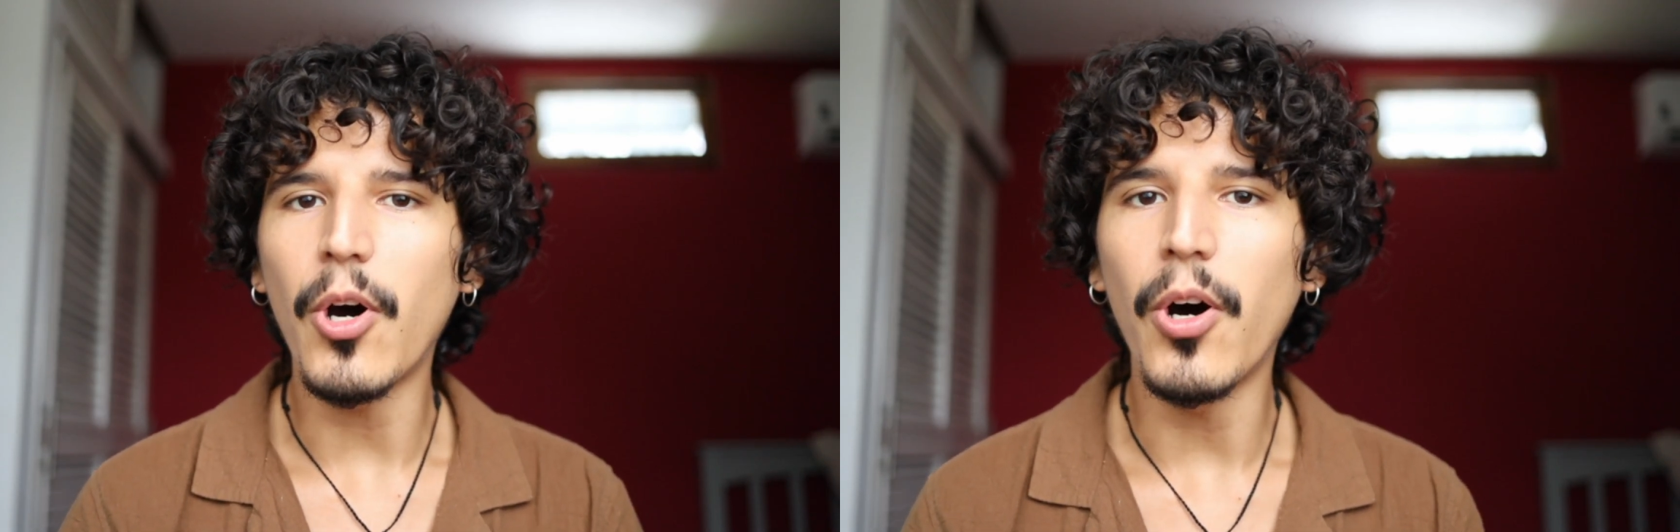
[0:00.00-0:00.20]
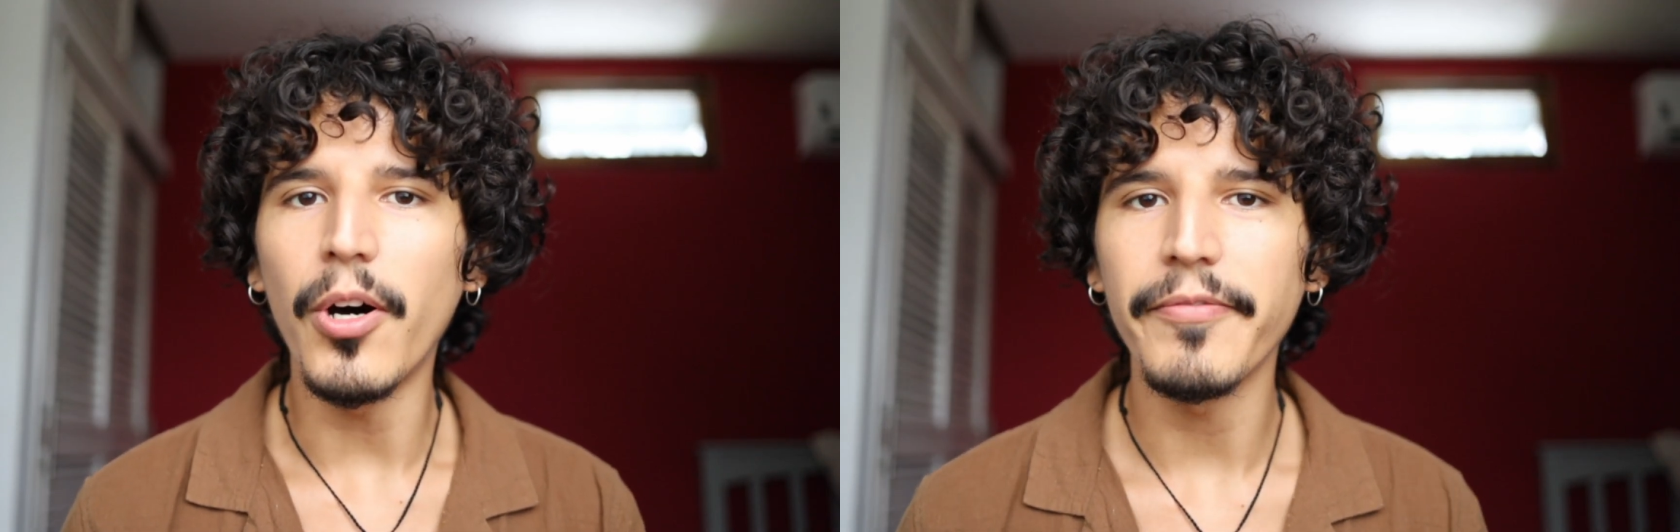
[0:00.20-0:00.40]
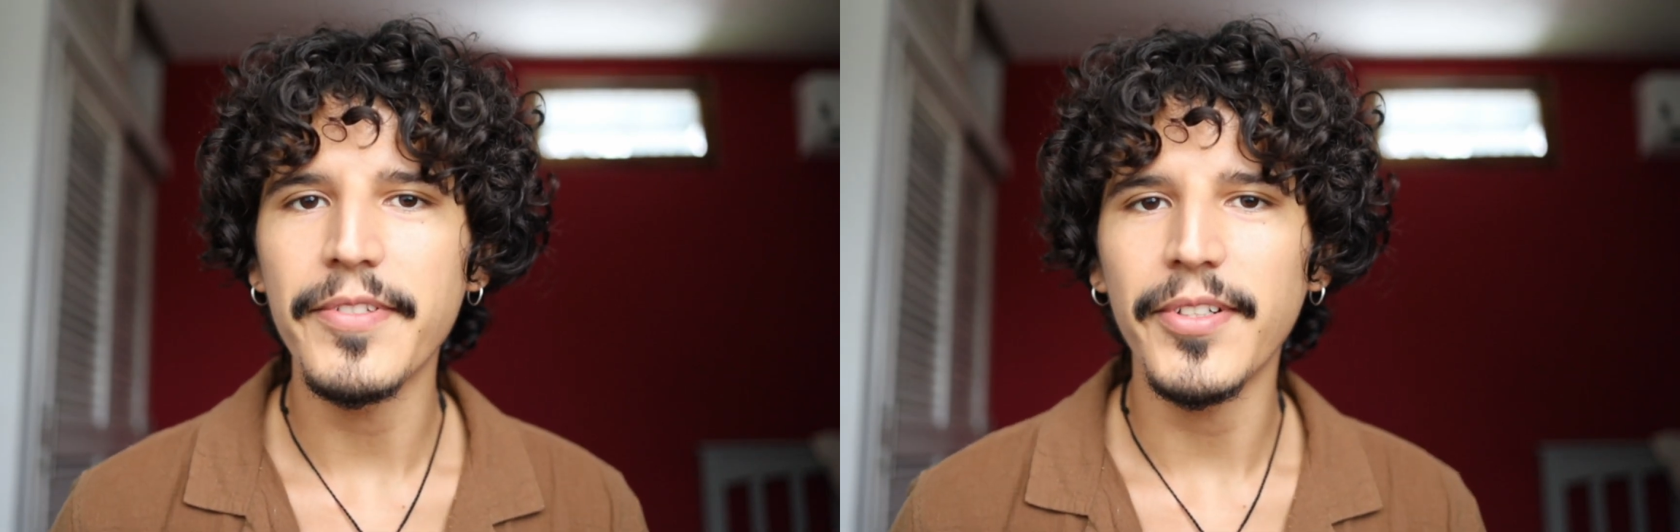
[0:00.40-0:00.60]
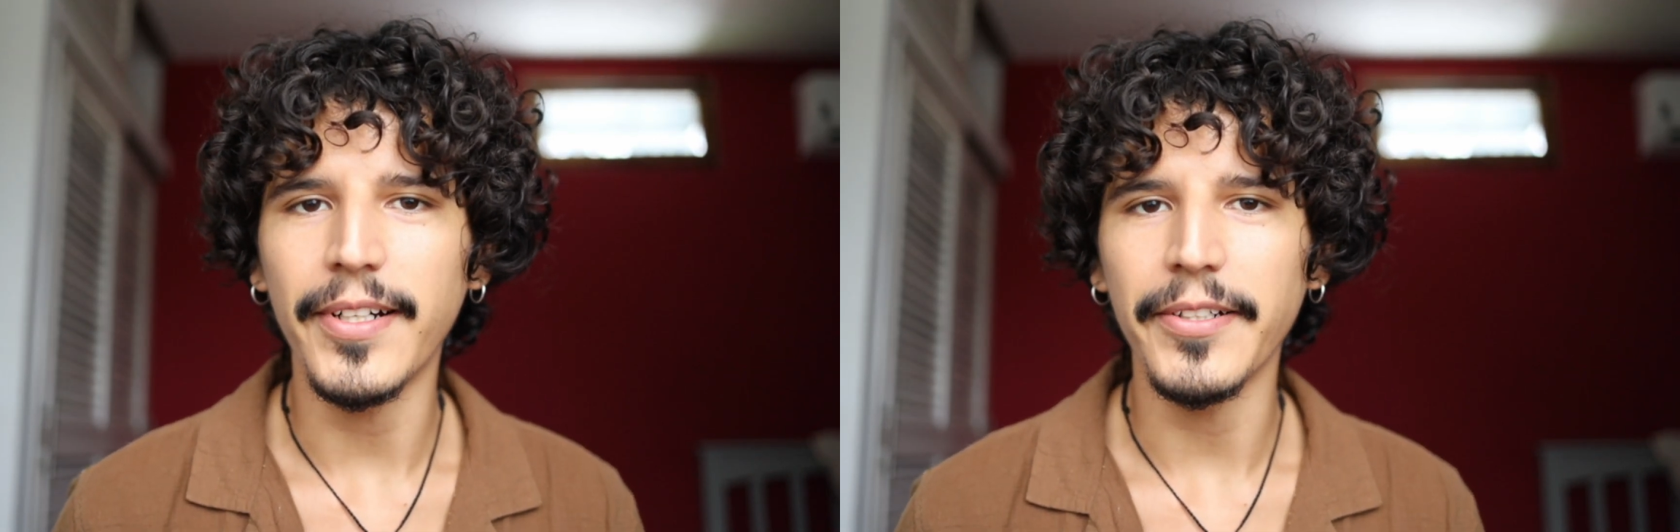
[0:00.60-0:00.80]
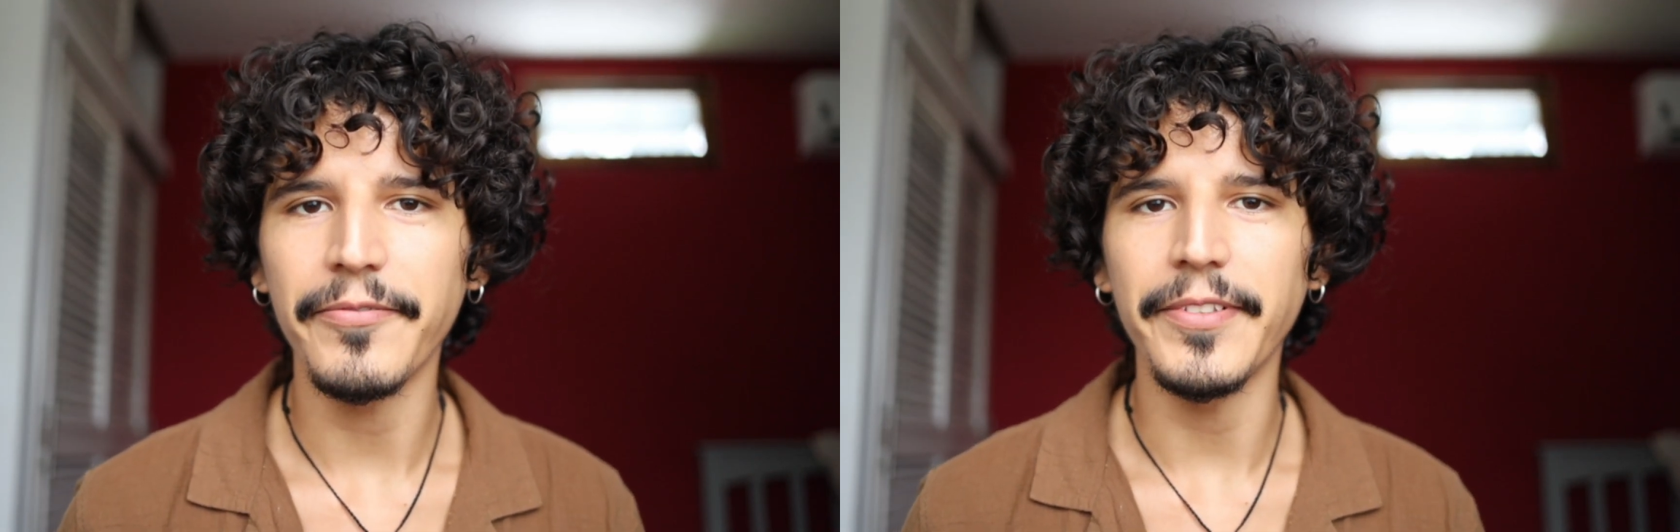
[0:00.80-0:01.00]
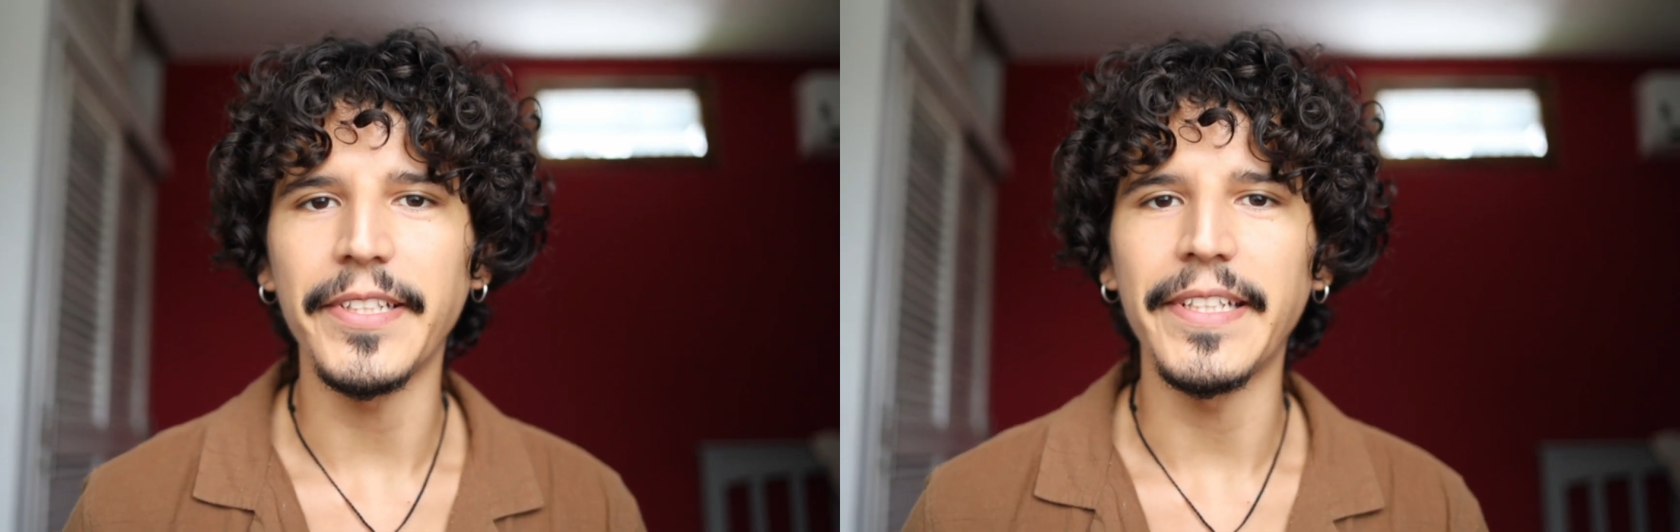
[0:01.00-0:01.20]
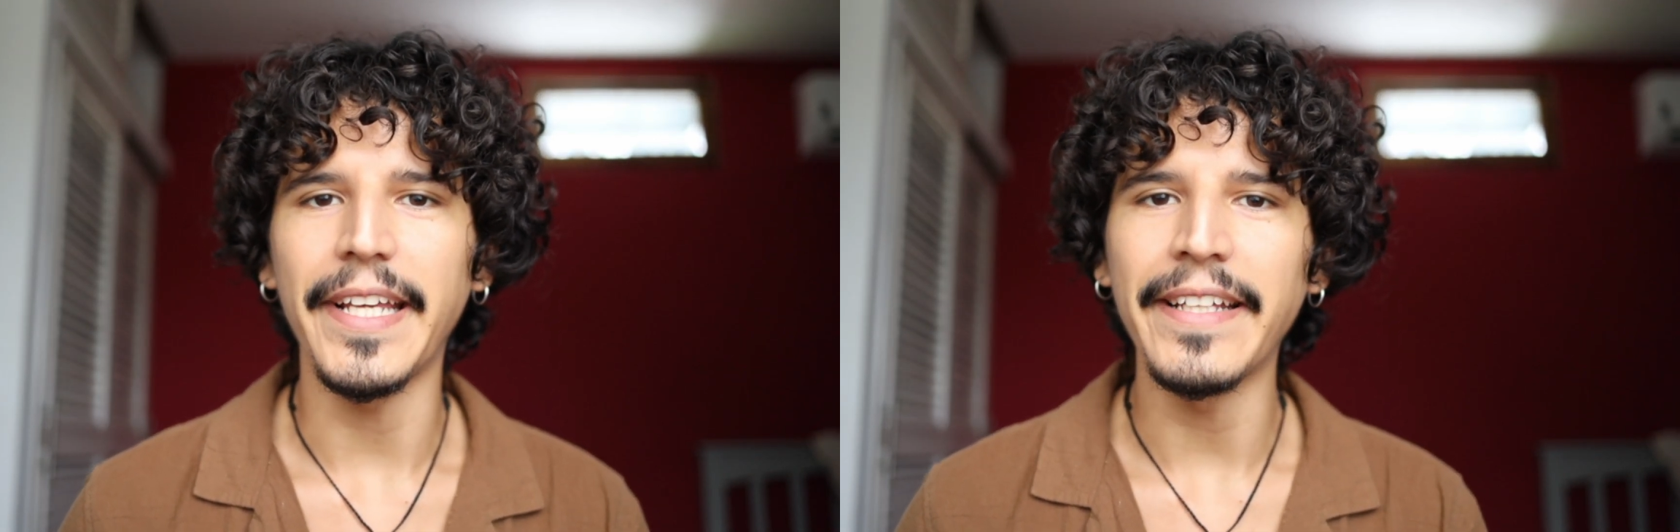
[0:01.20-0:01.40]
all photography,